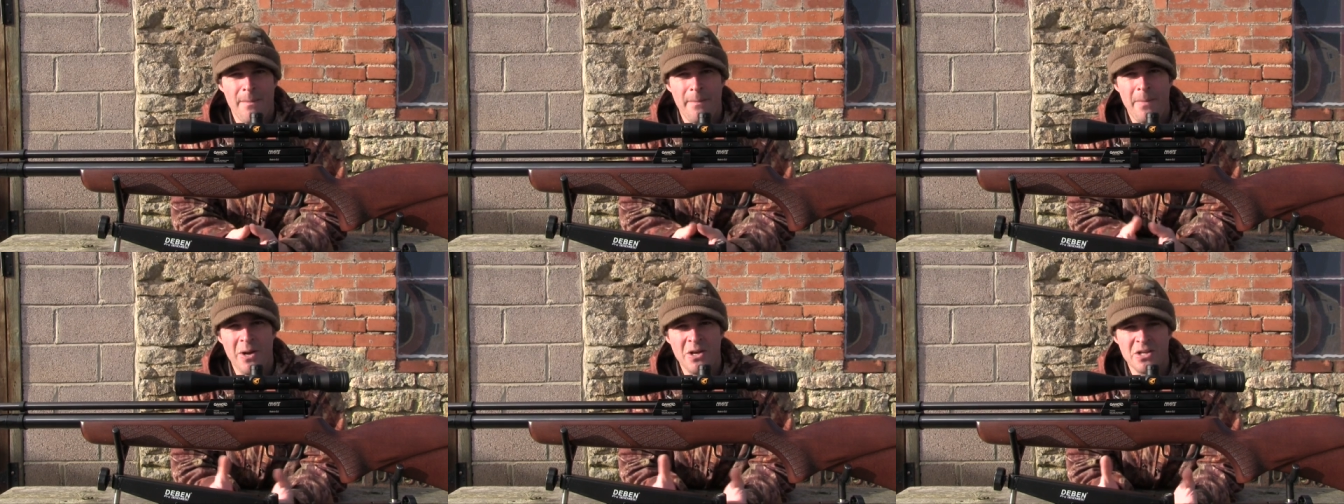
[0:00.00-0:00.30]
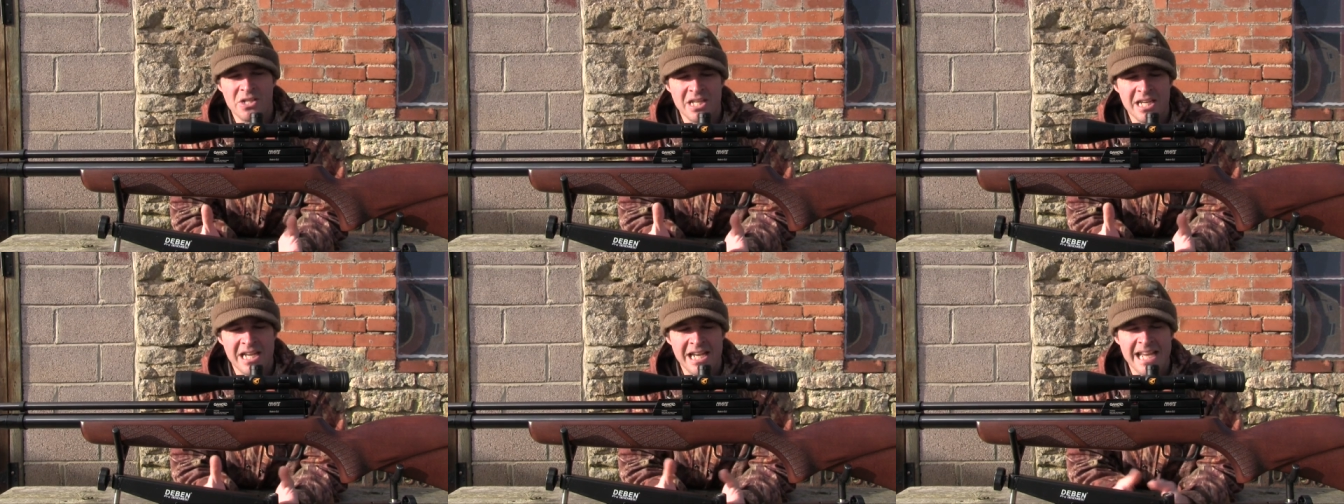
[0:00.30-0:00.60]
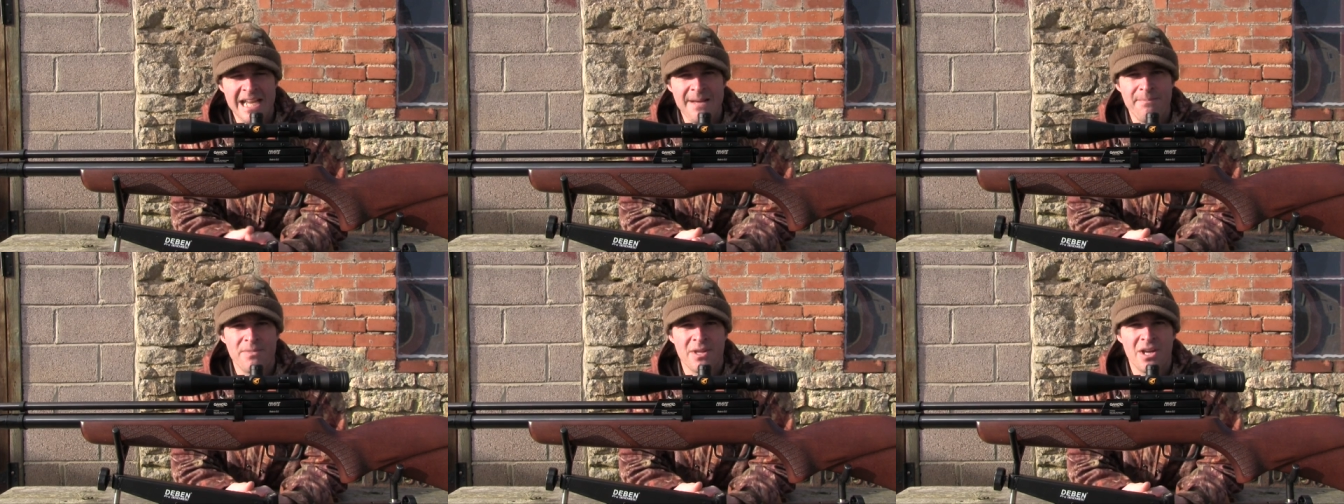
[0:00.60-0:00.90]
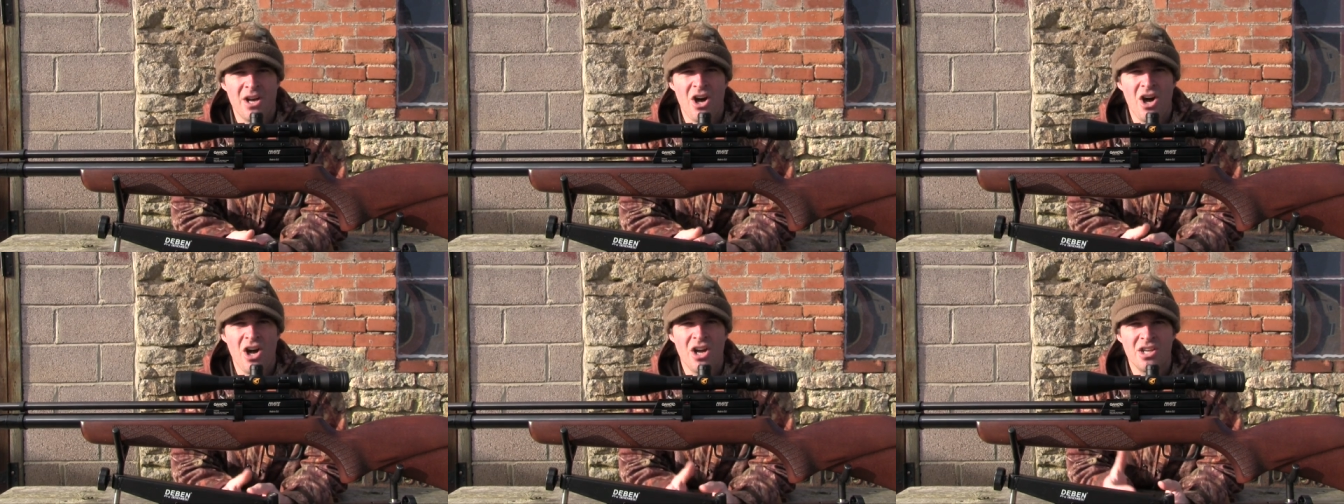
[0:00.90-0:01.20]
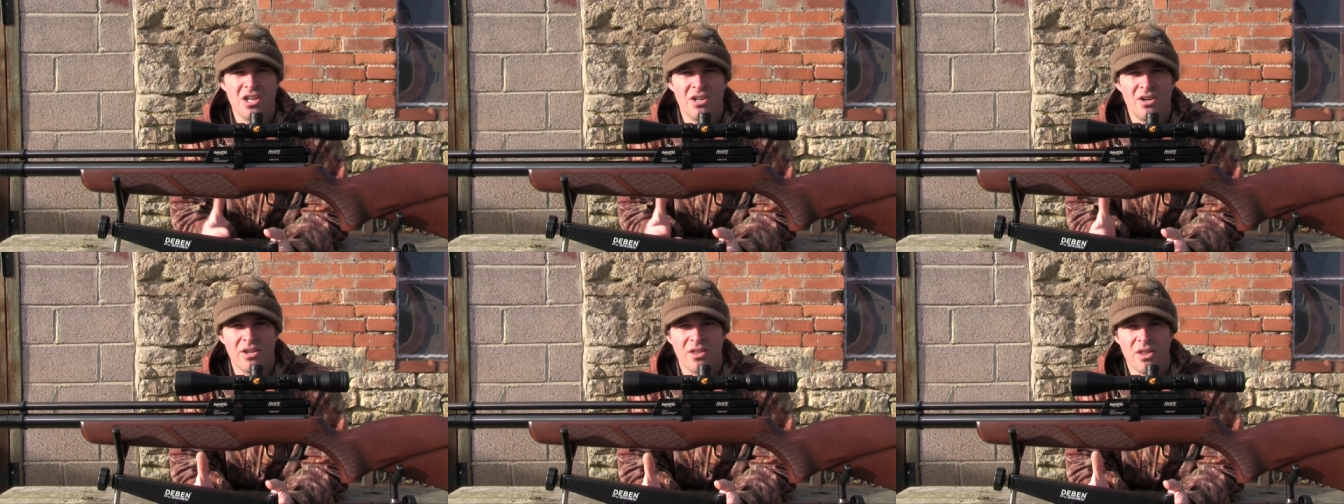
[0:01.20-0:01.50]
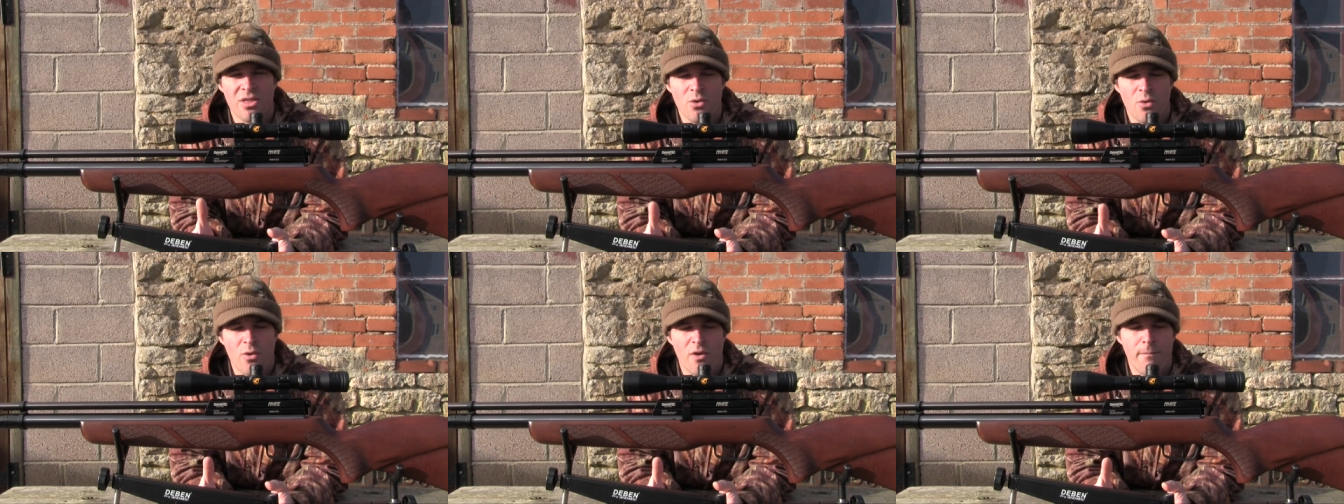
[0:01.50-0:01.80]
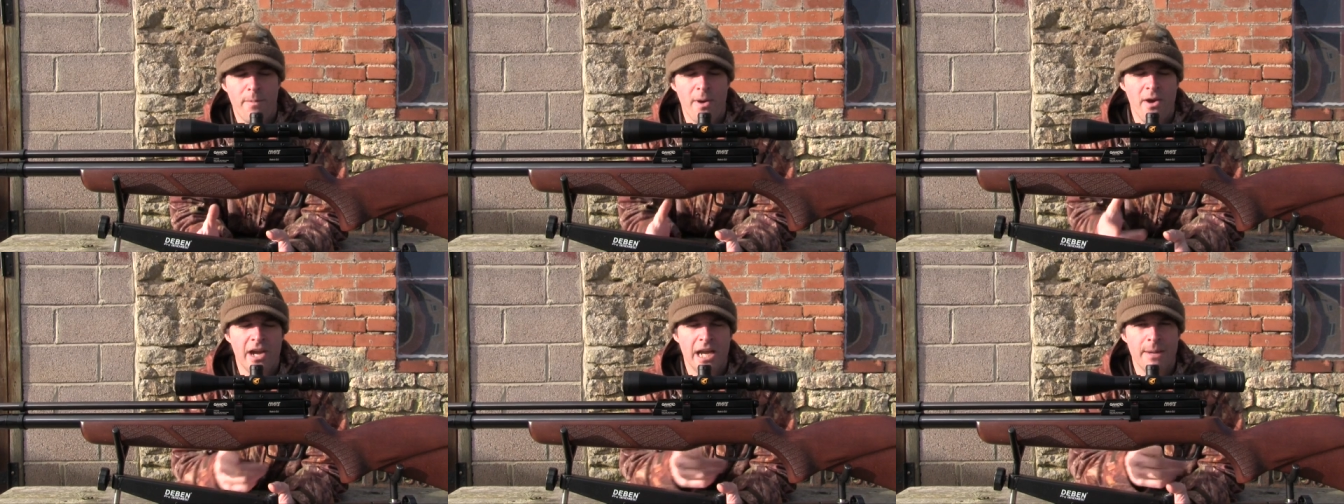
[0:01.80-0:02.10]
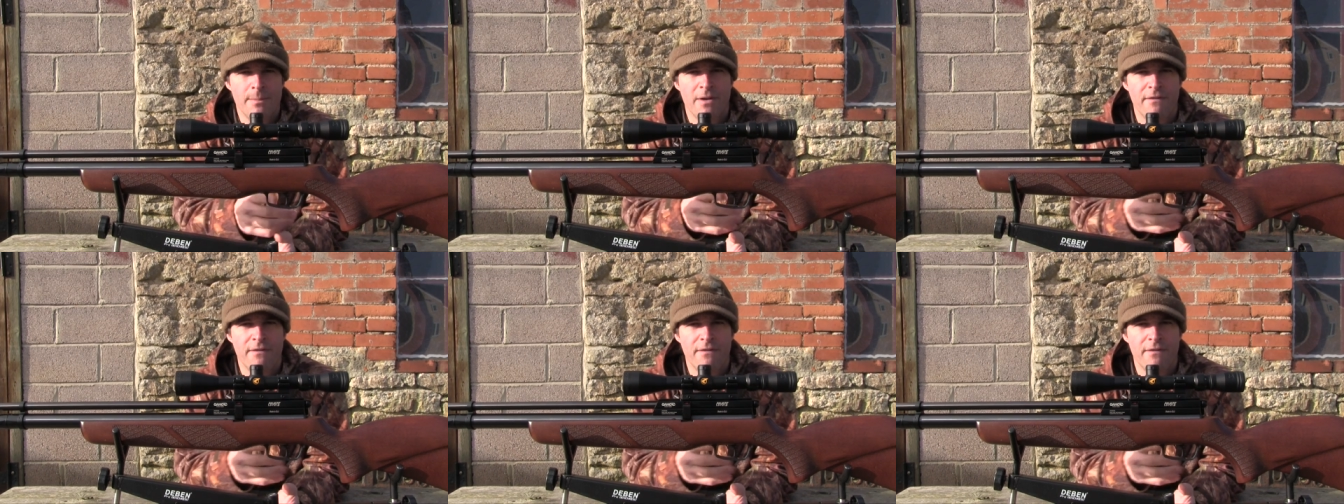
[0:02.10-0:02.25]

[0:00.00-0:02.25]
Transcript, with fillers: Personally, I don't like the thought of poking